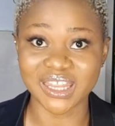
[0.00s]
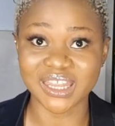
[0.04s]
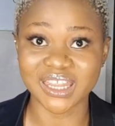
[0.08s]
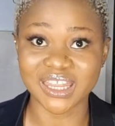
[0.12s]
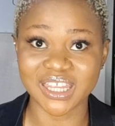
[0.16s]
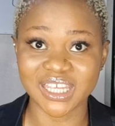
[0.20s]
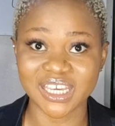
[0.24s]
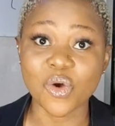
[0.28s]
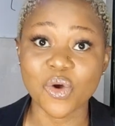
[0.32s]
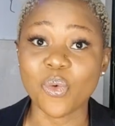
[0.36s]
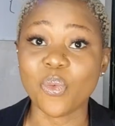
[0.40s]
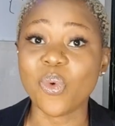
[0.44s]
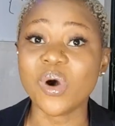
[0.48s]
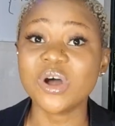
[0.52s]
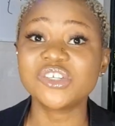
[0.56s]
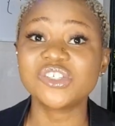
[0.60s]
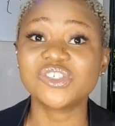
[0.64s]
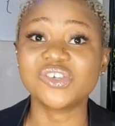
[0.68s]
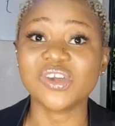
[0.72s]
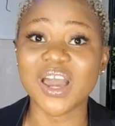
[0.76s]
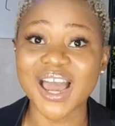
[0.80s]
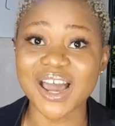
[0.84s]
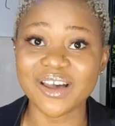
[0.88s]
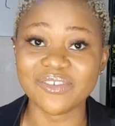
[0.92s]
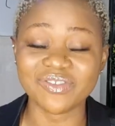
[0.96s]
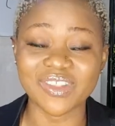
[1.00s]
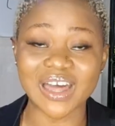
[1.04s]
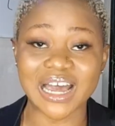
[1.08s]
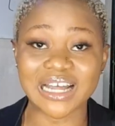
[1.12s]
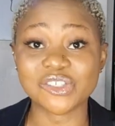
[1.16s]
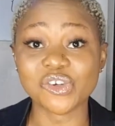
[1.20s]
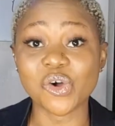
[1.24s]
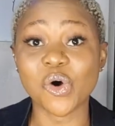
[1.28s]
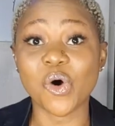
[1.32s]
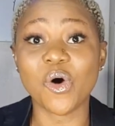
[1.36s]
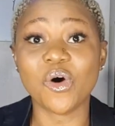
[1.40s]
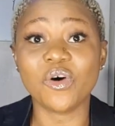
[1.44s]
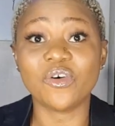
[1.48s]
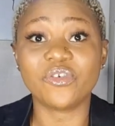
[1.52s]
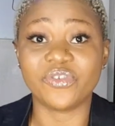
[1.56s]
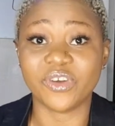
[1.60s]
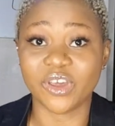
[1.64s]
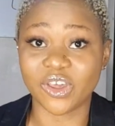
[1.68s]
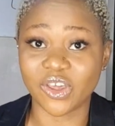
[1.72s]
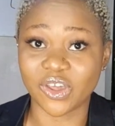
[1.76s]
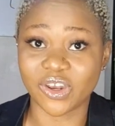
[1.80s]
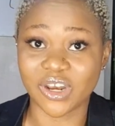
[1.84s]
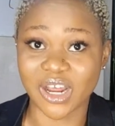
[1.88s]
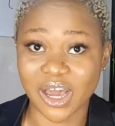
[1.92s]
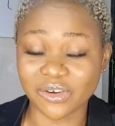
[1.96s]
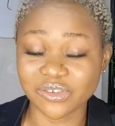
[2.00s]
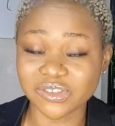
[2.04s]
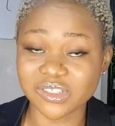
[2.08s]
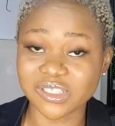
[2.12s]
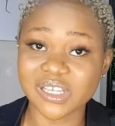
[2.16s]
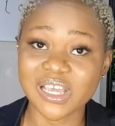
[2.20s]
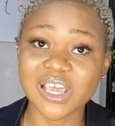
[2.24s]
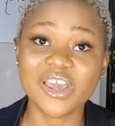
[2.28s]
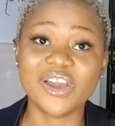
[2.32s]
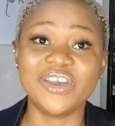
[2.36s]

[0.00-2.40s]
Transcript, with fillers: Once you have that all figured out,